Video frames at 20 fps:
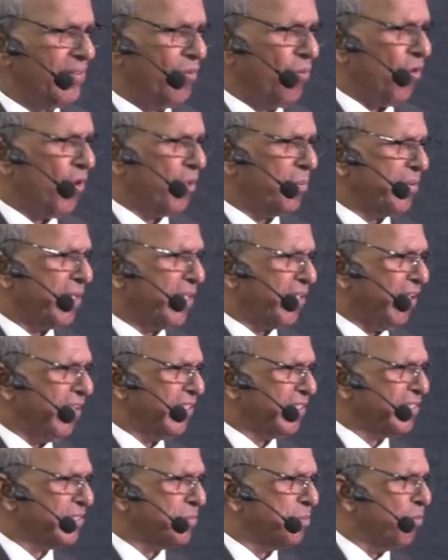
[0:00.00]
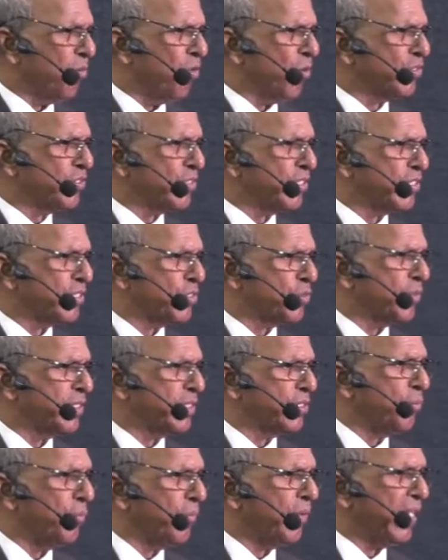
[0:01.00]
All because Moses
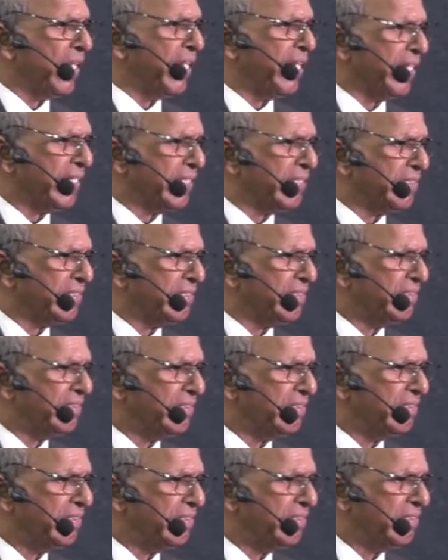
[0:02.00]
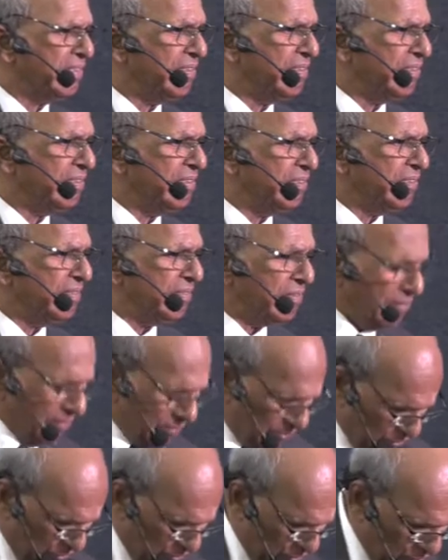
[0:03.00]
was willing
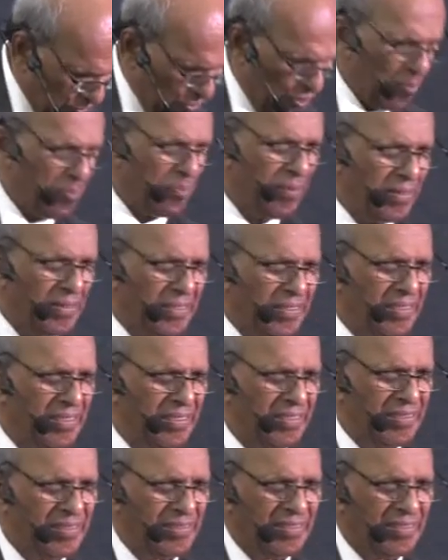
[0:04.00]
to drop it.